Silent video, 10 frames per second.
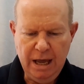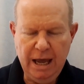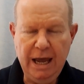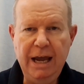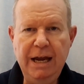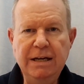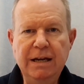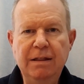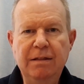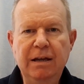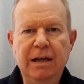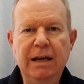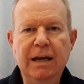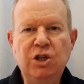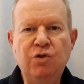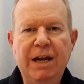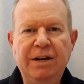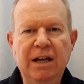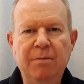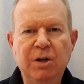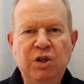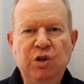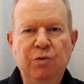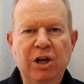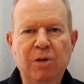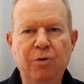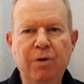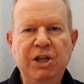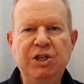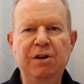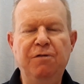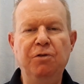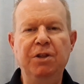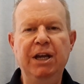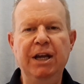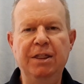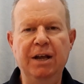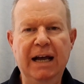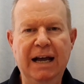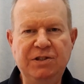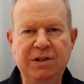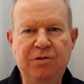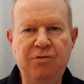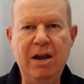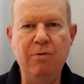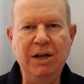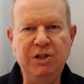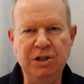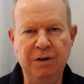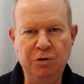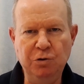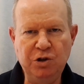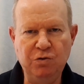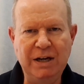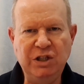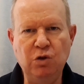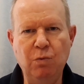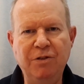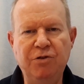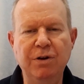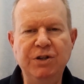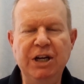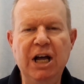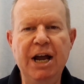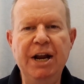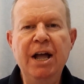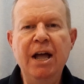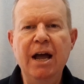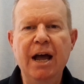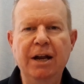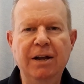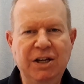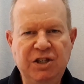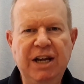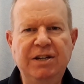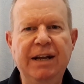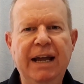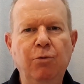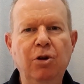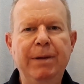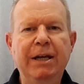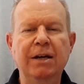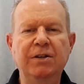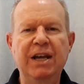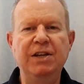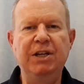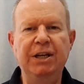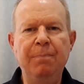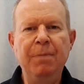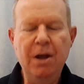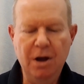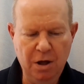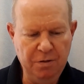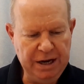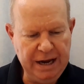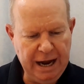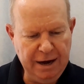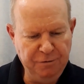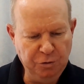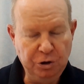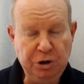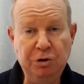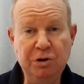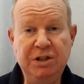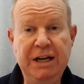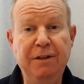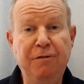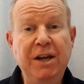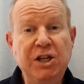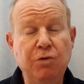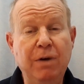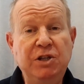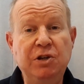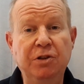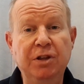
And the track number 2 in operation for the last 3 races, of course, races 1 through to 9, like Saturday, will be contested on the A4 course. Now, the feature race on